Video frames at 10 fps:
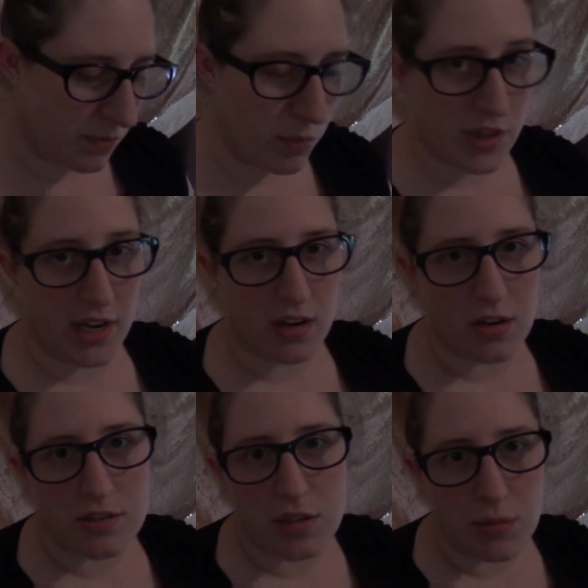But that could
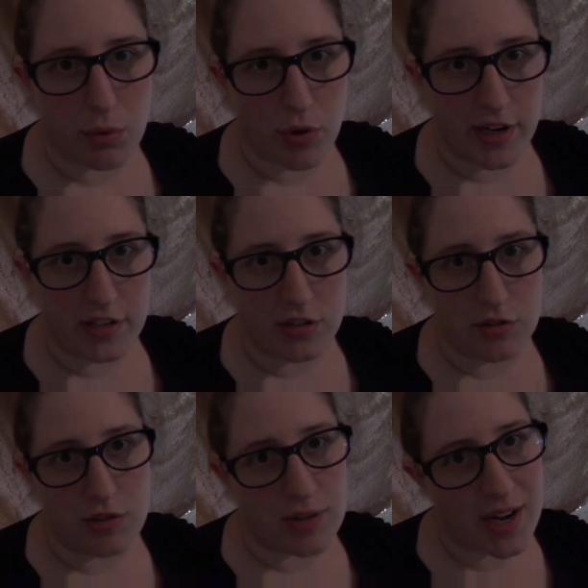also get boring
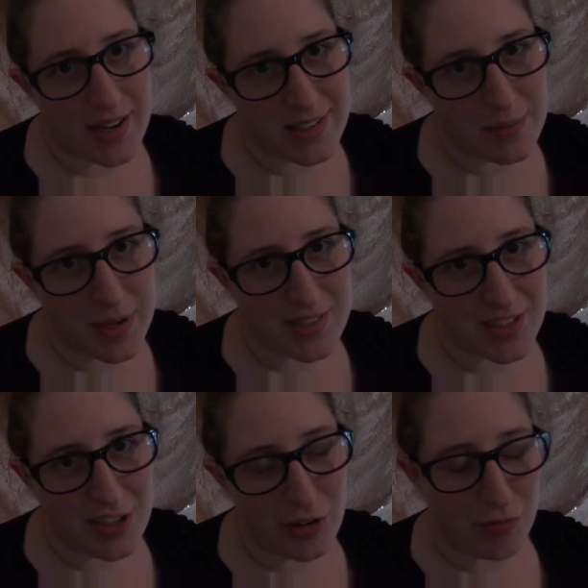too, so it kind of depends
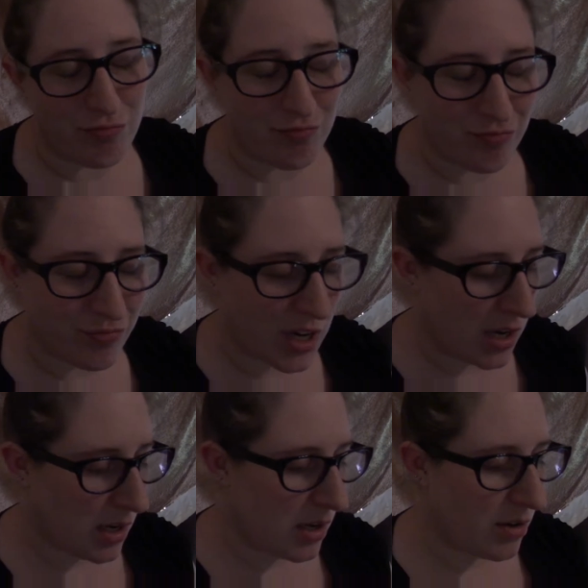on you.
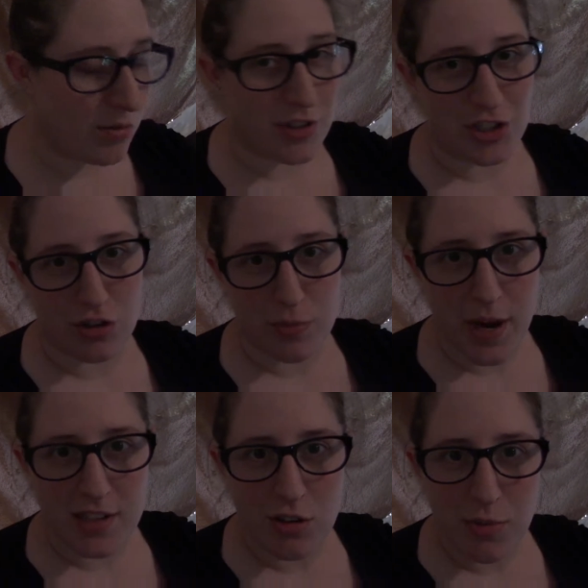Which goes
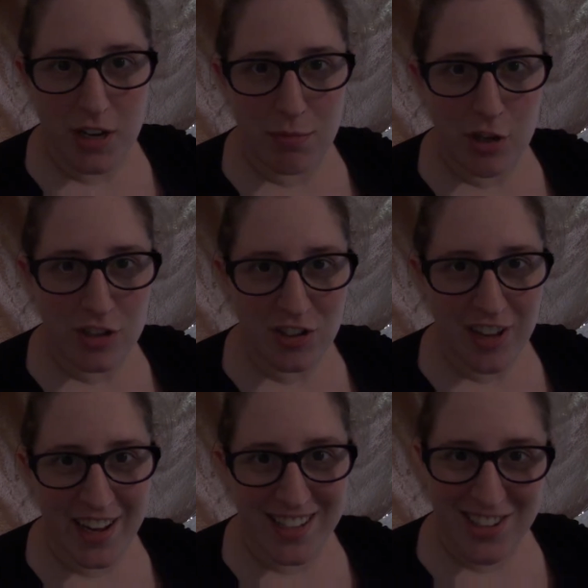back to it being
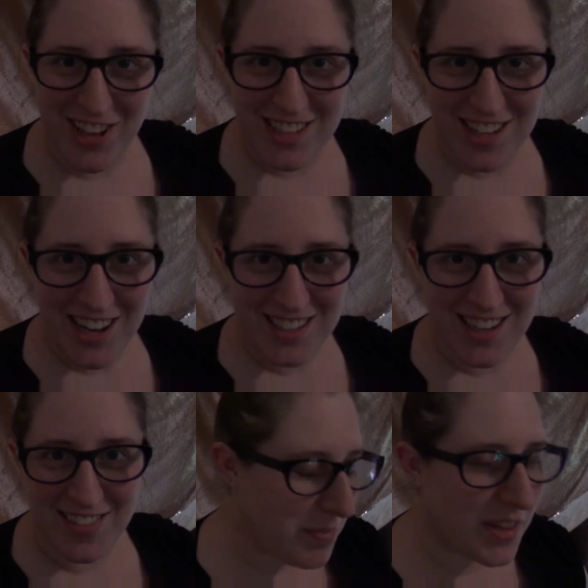personalized, so that's
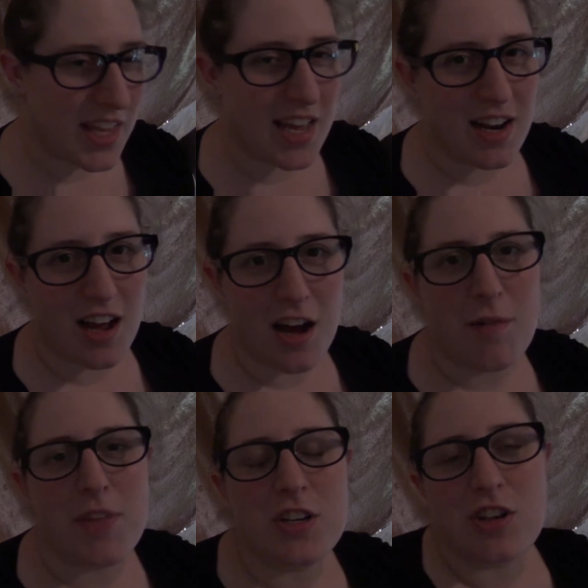awesome. But then
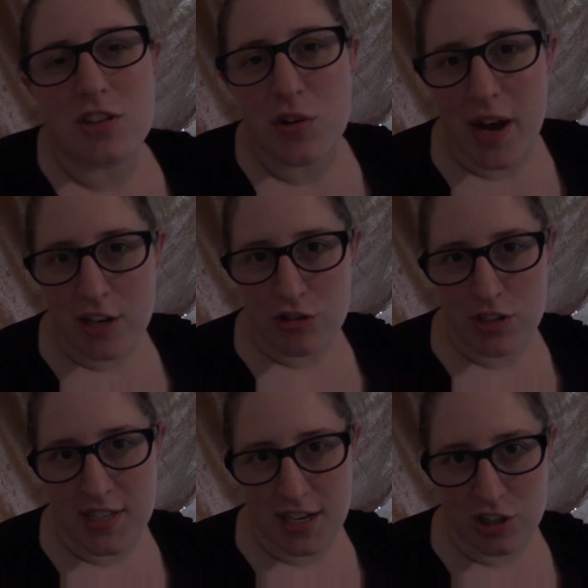there's also extra
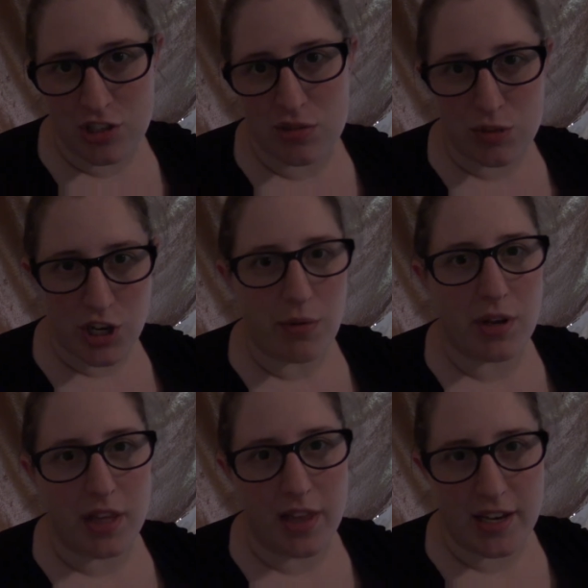sections, which I
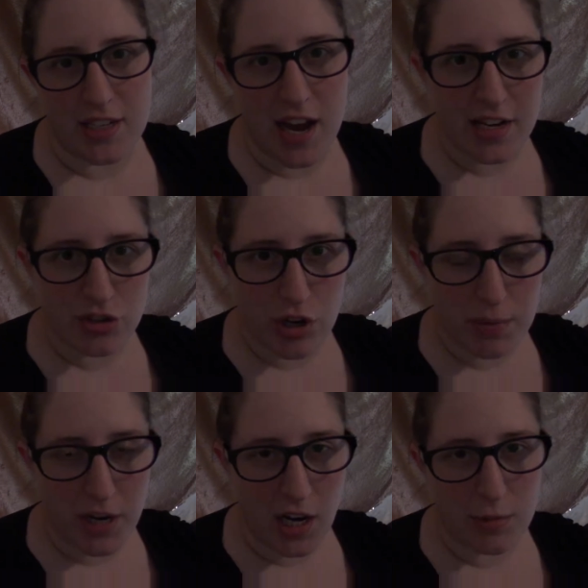really liked. I enjoyed
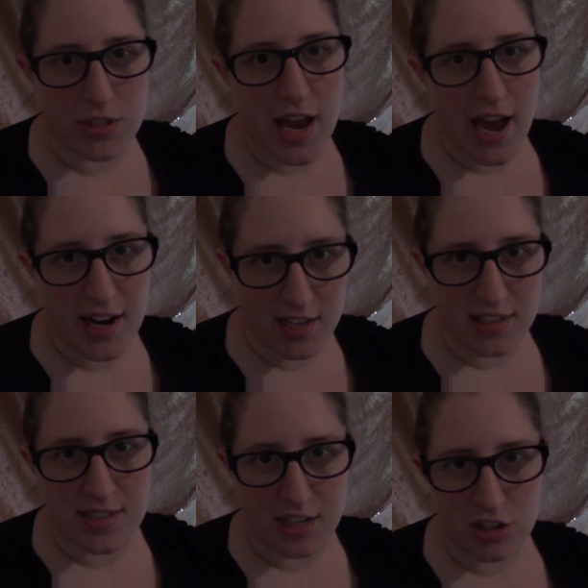being able to add in
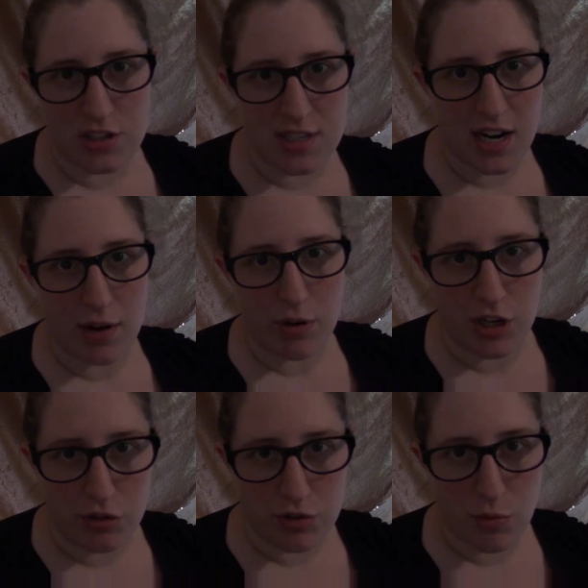the sections that I would
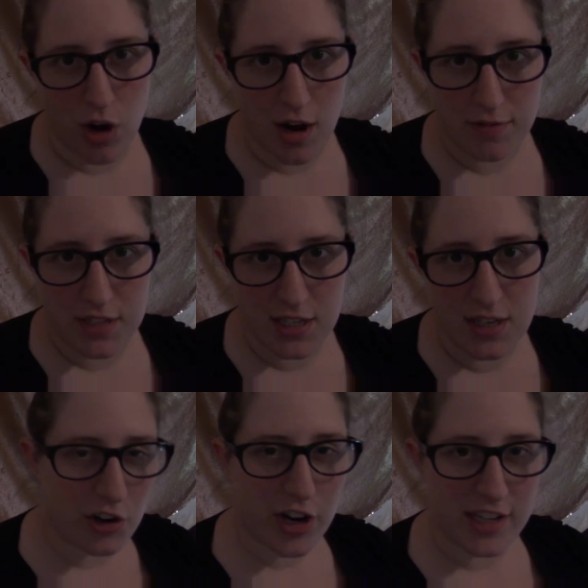use more often.
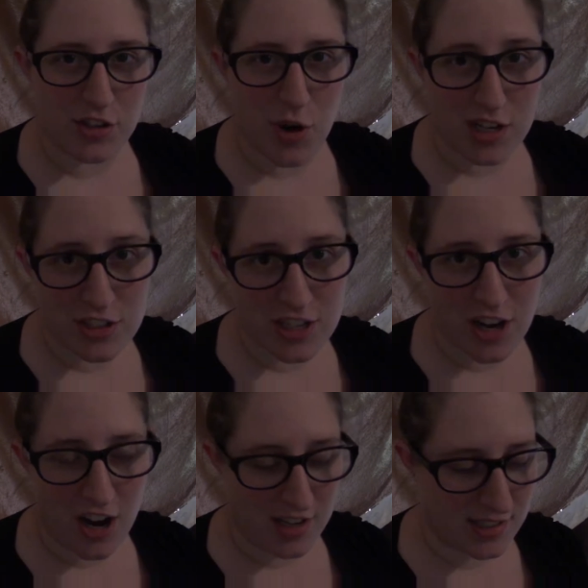Okay, so on to the
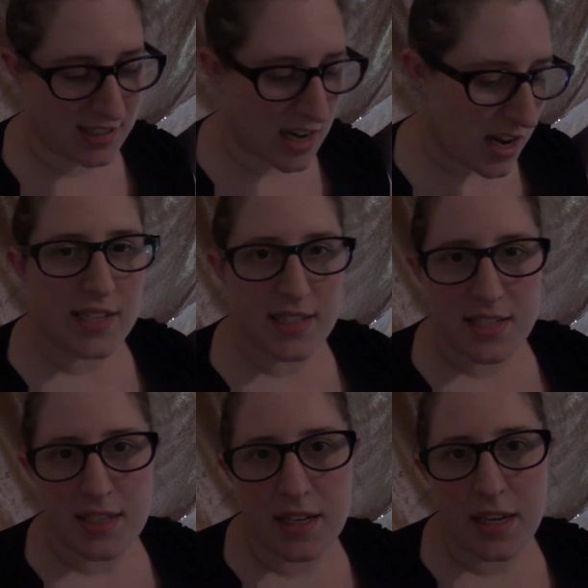cons. It's
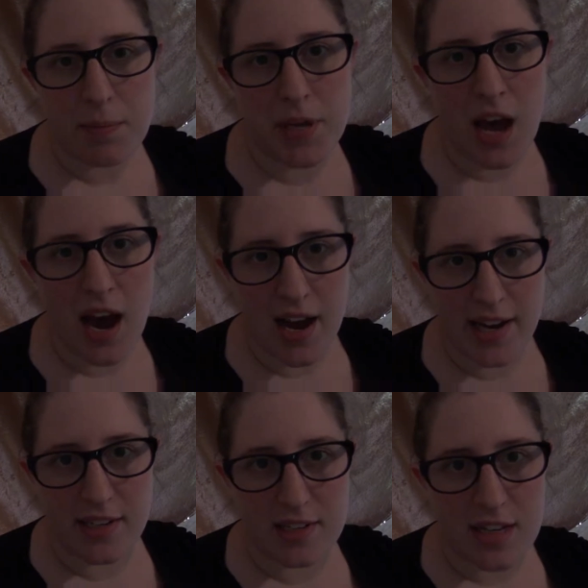easy to get
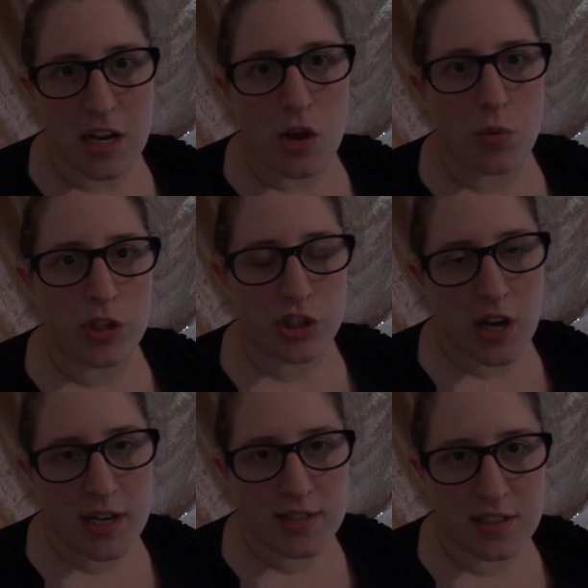behind, which
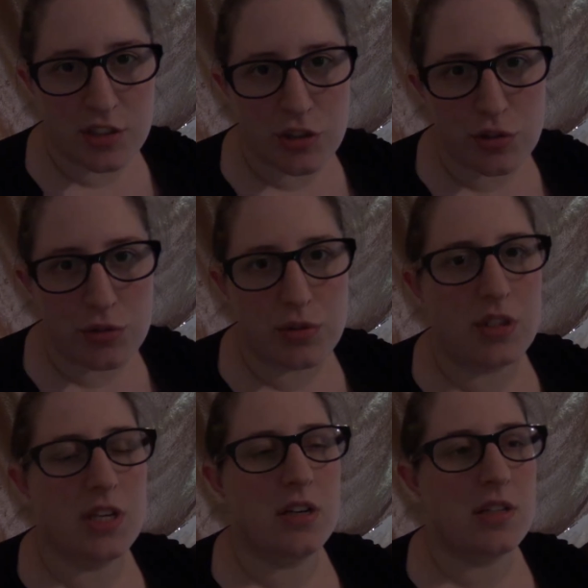ties into
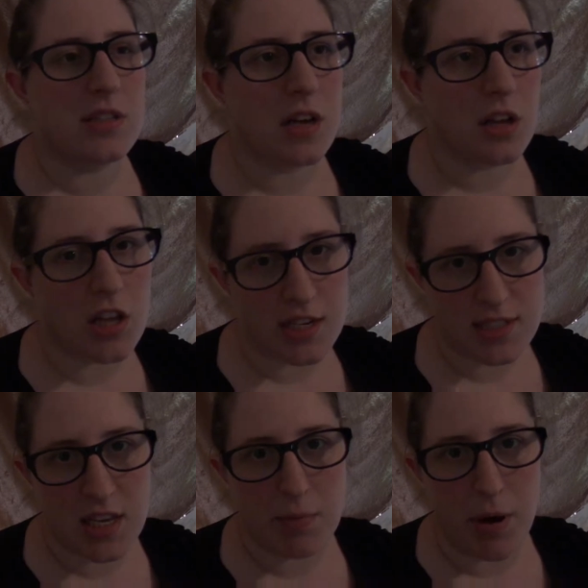there's a lot to
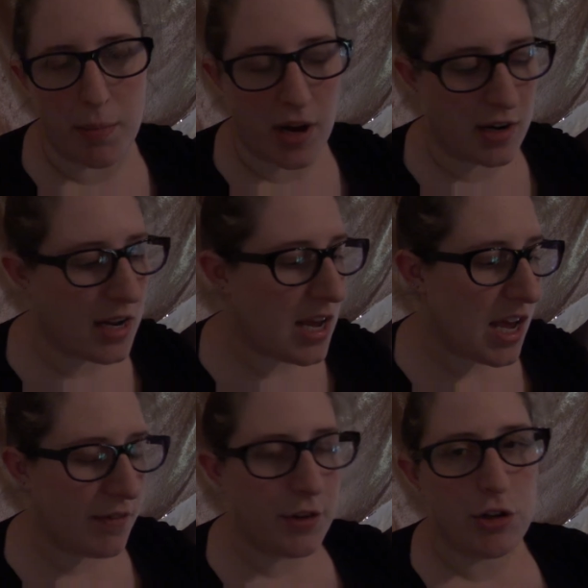keep up on.
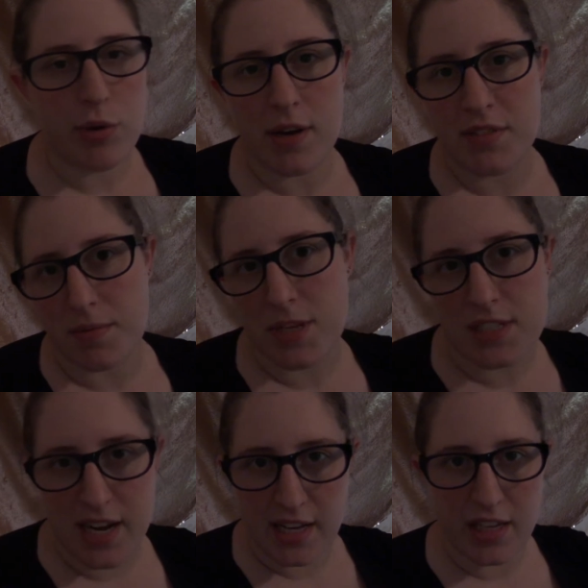If you do have something
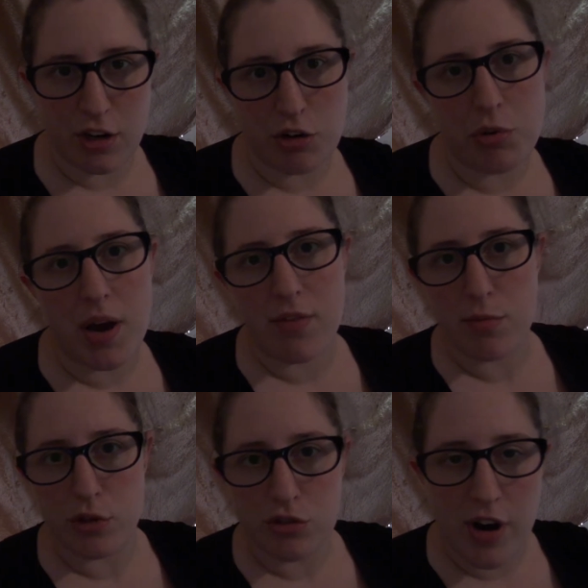daily, or you have a
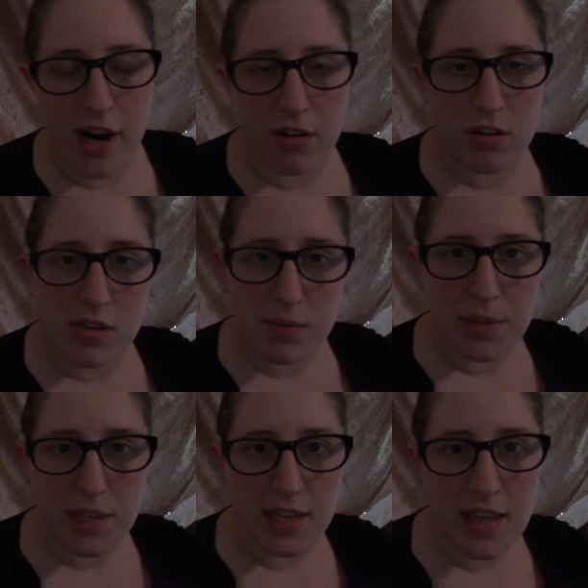mood tracker or
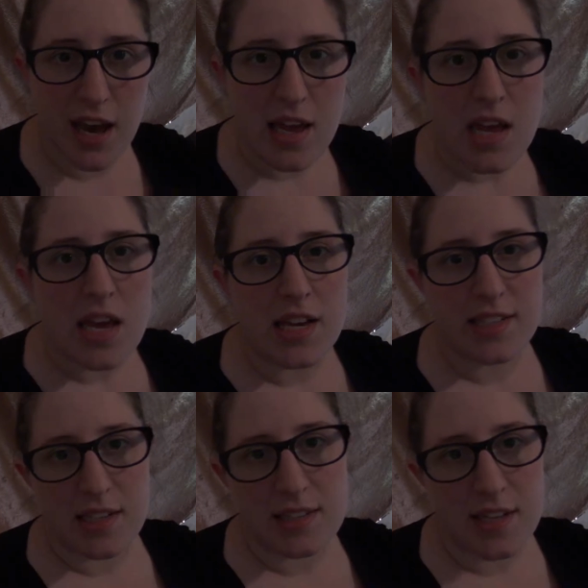something like that, it
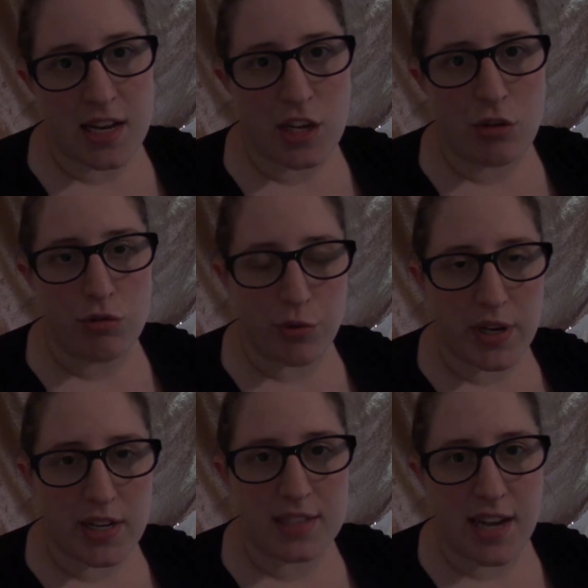does take you
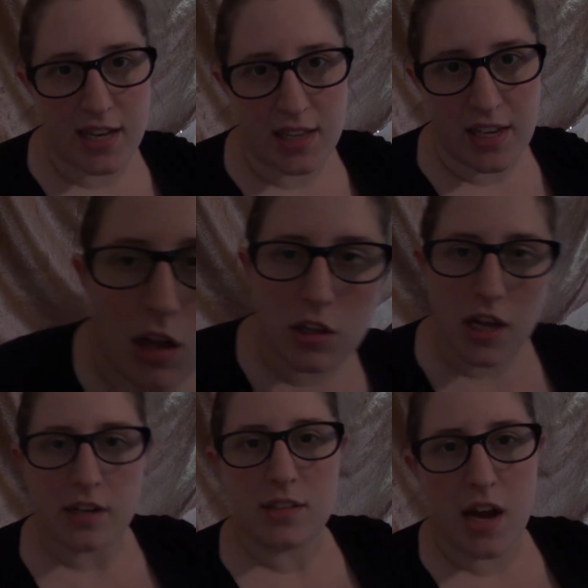doing it daily. A
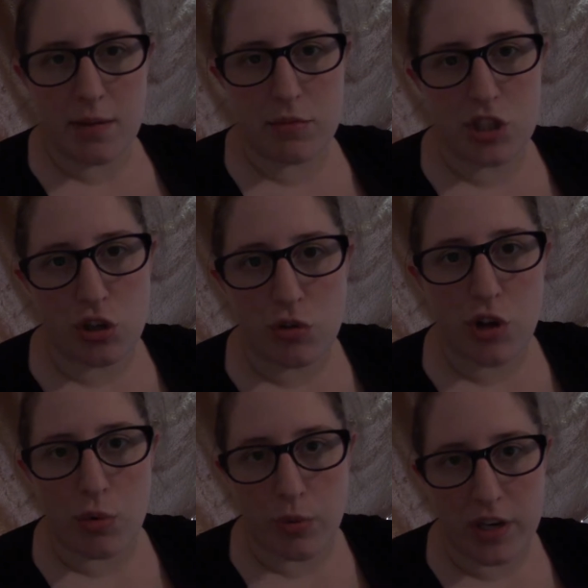lot of times you'll
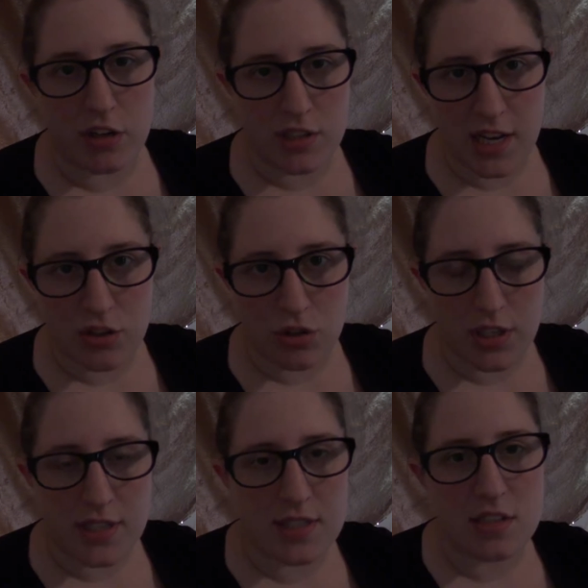know what your schedule
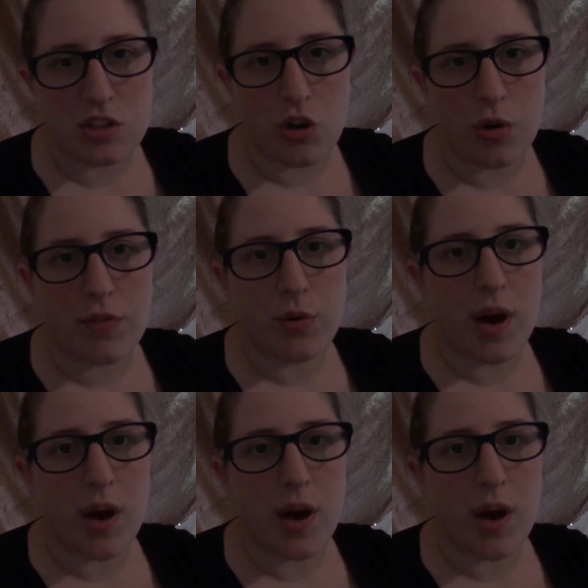is, and so if you